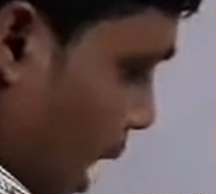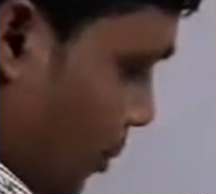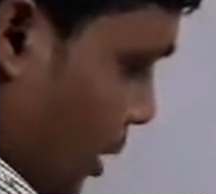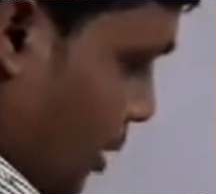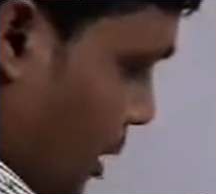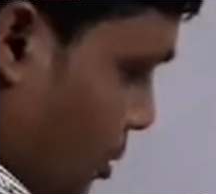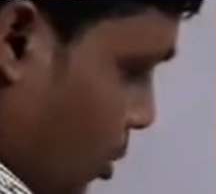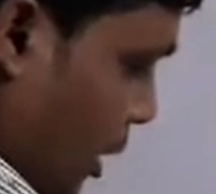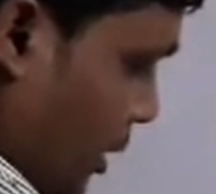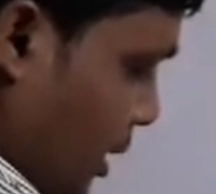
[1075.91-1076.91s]
After
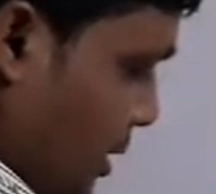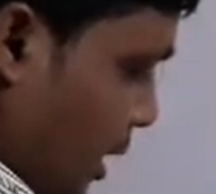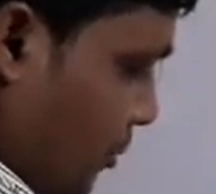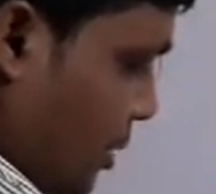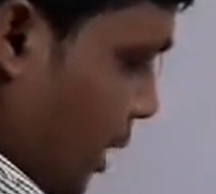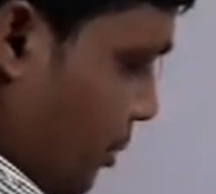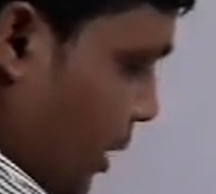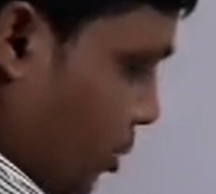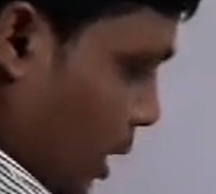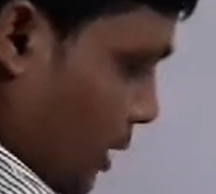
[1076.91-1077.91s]
this, when this if
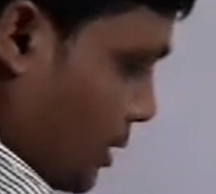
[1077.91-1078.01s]
statement will